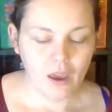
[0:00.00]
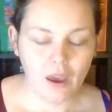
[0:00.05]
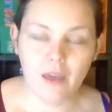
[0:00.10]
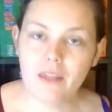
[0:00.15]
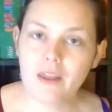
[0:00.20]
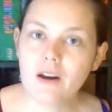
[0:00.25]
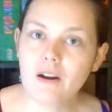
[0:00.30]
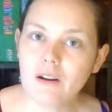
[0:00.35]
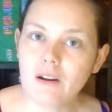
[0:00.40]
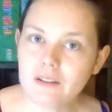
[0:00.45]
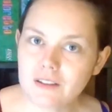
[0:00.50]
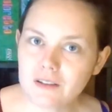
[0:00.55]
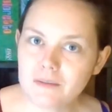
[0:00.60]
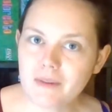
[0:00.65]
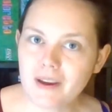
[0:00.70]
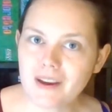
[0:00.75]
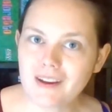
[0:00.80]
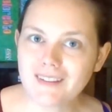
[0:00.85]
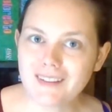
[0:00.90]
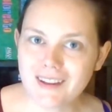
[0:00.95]
And then also
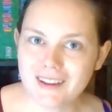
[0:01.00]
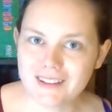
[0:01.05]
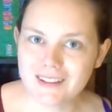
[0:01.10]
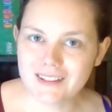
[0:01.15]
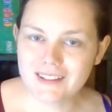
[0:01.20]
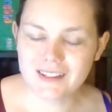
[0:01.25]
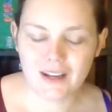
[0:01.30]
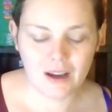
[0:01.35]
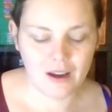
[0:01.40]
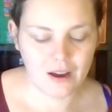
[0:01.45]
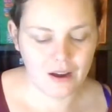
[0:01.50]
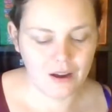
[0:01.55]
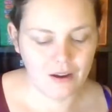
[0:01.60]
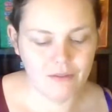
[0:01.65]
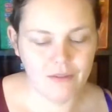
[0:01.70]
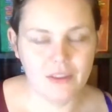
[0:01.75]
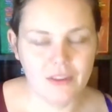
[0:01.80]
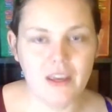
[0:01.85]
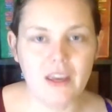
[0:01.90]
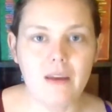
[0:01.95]
make a list
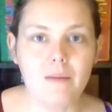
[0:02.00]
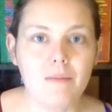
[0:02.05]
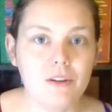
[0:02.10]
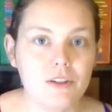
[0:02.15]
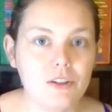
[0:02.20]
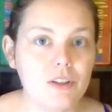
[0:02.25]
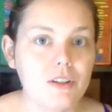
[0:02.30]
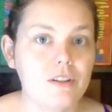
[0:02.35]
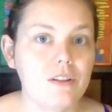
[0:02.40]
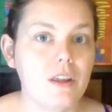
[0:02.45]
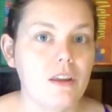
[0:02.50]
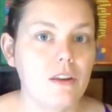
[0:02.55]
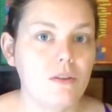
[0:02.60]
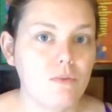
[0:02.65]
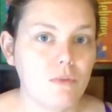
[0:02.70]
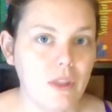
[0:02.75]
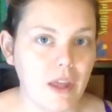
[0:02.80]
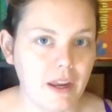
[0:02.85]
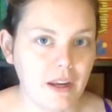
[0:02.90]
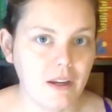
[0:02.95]
of the images that
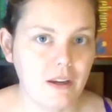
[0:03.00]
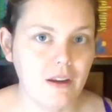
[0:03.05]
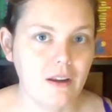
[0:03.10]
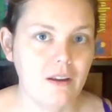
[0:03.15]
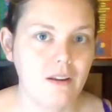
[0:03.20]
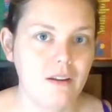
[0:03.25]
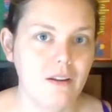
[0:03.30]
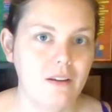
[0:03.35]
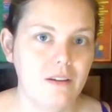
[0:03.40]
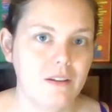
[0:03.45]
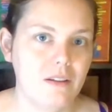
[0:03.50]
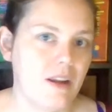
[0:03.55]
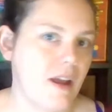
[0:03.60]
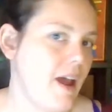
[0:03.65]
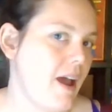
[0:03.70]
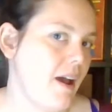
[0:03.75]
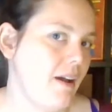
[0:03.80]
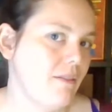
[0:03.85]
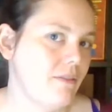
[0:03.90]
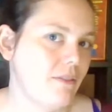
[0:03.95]
you'd like to
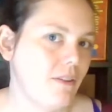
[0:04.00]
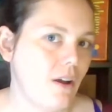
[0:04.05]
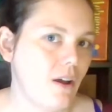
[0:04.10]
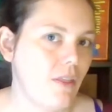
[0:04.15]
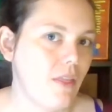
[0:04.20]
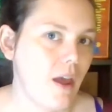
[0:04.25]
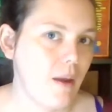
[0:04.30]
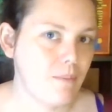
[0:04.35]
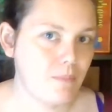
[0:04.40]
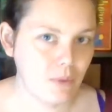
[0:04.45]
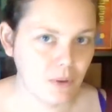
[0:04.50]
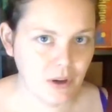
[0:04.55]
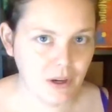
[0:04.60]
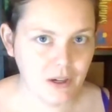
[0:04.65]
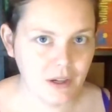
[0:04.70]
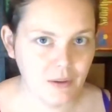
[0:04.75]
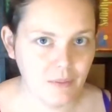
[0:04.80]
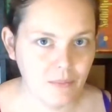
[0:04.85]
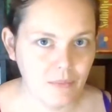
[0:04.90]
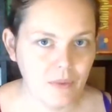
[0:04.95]
have on that
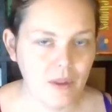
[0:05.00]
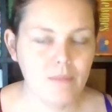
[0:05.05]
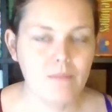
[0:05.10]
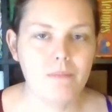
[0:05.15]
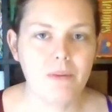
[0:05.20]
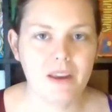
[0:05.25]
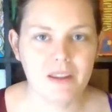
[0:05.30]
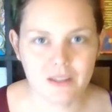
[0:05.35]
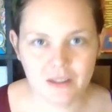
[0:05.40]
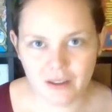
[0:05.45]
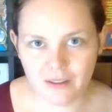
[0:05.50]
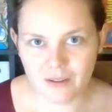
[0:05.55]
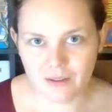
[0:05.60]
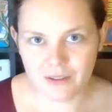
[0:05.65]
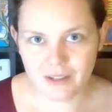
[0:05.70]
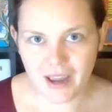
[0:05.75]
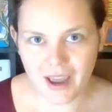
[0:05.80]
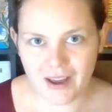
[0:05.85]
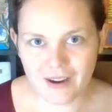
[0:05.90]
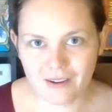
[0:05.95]
board based on
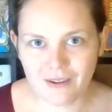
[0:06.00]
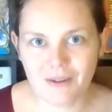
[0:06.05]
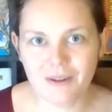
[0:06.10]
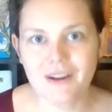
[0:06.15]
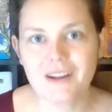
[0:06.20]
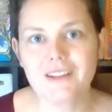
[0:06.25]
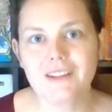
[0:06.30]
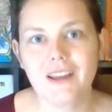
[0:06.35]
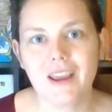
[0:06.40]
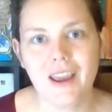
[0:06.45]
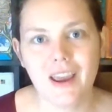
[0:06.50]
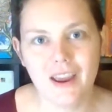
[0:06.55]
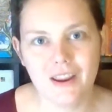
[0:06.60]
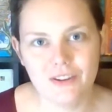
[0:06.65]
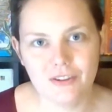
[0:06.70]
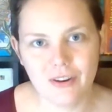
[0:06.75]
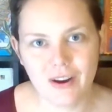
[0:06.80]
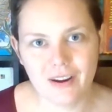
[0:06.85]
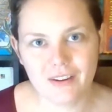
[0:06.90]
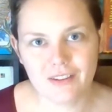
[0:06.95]
those categories
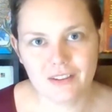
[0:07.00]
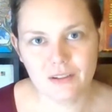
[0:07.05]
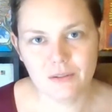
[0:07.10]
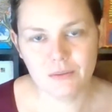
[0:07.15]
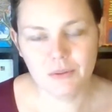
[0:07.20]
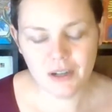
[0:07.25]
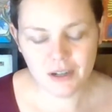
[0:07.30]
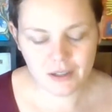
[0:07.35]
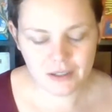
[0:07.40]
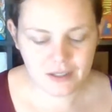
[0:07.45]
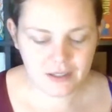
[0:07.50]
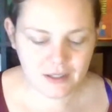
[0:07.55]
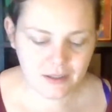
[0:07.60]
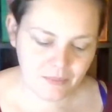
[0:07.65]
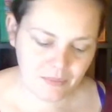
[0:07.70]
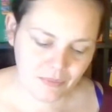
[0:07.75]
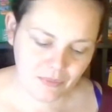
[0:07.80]
and your extra words.